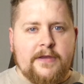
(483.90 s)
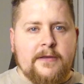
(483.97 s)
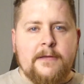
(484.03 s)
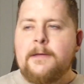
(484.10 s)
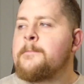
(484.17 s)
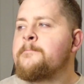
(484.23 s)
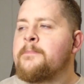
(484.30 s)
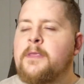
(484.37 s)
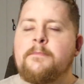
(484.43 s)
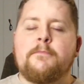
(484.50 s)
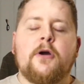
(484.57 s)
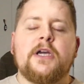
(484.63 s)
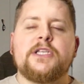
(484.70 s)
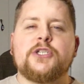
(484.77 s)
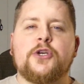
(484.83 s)
of it. The
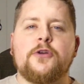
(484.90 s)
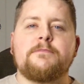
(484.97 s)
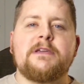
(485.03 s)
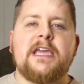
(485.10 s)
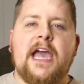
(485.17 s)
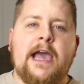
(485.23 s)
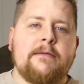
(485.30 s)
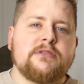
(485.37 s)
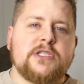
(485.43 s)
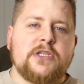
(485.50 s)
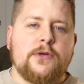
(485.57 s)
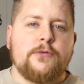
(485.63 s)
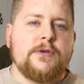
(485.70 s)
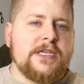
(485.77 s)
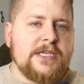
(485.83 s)
mice could be
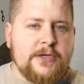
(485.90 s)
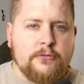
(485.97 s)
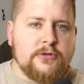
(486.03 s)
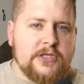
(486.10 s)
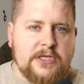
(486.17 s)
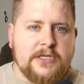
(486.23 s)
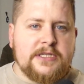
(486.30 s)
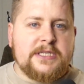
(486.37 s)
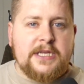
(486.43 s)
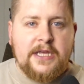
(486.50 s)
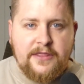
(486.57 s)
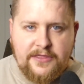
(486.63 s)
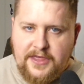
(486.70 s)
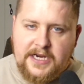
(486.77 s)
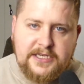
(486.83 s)
absolutely useless.
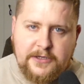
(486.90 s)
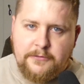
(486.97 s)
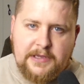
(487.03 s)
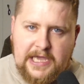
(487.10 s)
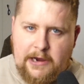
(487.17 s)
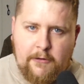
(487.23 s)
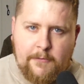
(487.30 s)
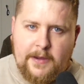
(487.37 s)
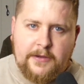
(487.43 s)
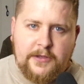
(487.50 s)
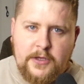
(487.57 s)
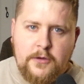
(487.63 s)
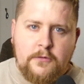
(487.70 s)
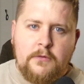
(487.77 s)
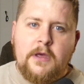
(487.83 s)
They don't care
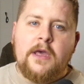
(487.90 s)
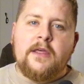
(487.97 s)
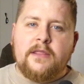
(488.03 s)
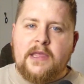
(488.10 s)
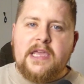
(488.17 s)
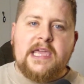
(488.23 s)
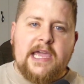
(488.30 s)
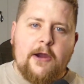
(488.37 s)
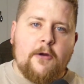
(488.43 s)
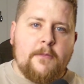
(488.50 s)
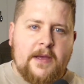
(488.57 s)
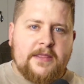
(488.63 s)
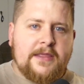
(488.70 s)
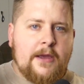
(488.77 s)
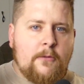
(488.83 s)
about you, they care
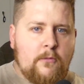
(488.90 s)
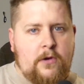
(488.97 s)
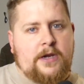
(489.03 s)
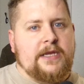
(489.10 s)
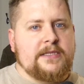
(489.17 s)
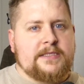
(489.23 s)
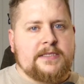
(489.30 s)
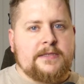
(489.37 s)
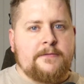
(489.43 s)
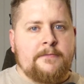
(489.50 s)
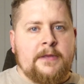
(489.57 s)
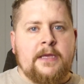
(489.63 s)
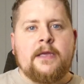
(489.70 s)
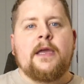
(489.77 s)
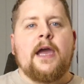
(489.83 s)
about their wallets.
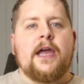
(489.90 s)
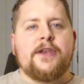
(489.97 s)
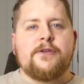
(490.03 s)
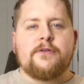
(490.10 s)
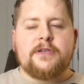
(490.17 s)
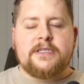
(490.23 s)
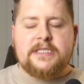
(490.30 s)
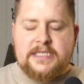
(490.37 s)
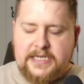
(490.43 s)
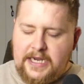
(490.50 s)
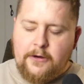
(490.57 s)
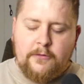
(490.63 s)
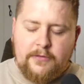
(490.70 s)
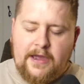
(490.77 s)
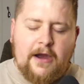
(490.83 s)
And you can
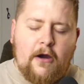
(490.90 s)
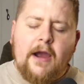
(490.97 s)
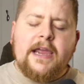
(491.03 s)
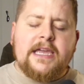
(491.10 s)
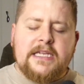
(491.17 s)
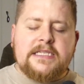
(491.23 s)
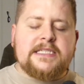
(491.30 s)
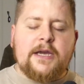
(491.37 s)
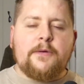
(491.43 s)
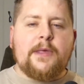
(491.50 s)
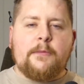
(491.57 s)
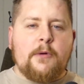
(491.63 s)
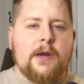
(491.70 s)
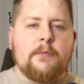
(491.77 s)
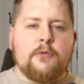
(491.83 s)
tell that, I can tell
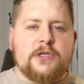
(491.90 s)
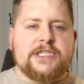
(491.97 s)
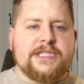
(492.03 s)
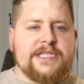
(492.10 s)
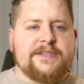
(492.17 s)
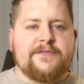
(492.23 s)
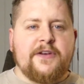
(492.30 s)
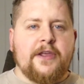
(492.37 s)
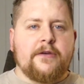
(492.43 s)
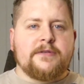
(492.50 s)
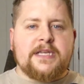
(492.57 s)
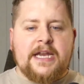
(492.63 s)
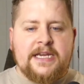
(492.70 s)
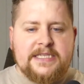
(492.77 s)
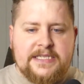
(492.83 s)
that when I'm watching these
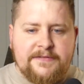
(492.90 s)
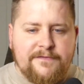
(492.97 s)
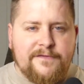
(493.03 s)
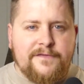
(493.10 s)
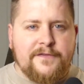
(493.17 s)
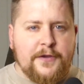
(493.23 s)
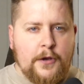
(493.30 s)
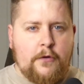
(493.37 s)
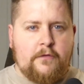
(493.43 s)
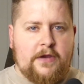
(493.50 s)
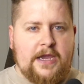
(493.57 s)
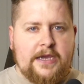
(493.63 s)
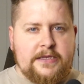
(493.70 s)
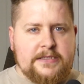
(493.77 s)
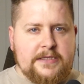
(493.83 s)
videos, and it's
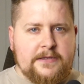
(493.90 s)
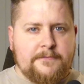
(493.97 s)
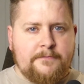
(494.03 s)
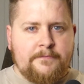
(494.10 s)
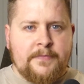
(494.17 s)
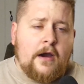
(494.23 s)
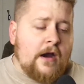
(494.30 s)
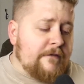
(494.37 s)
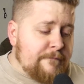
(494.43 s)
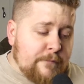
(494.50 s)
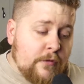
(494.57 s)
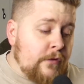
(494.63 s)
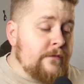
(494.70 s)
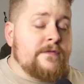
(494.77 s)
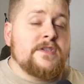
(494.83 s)
infuriating. I've
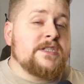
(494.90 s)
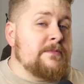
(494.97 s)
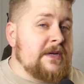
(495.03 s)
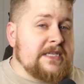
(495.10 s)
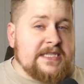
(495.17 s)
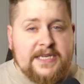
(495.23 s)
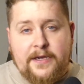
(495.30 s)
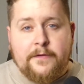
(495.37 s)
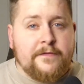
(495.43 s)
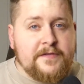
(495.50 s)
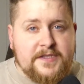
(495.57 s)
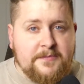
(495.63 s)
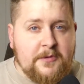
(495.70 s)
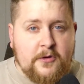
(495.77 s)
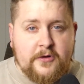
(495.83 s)
proven to
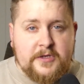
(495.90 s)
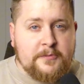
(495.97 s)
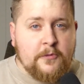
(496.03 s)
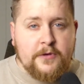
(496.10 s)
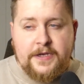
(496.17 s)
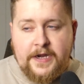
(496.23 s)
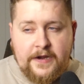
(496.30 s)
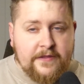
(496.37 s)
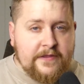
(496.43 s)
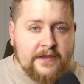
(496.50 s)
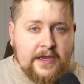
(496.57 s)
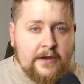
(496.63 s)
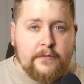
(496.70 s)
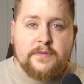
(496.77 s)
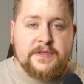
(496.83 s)
myself, to be honest, more than
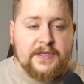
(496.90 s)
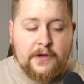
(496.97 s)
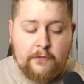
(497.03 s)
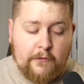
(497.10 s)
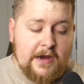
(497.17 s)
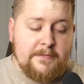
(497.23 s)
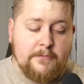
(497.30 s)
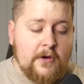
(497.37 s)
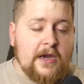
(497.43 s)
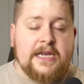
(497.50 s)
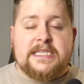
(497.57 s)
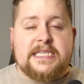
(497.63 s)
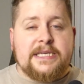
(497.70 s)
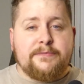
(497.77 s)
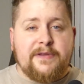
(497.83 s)
anything else, that great
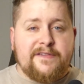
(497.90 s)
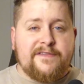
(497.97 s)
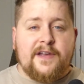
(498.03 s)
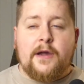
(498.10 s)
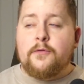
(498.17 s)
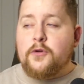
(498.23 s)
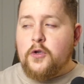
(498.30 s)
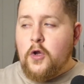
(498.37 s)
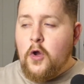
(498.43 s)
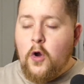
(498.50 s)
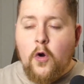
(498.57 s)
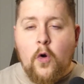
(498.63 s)
mice can be found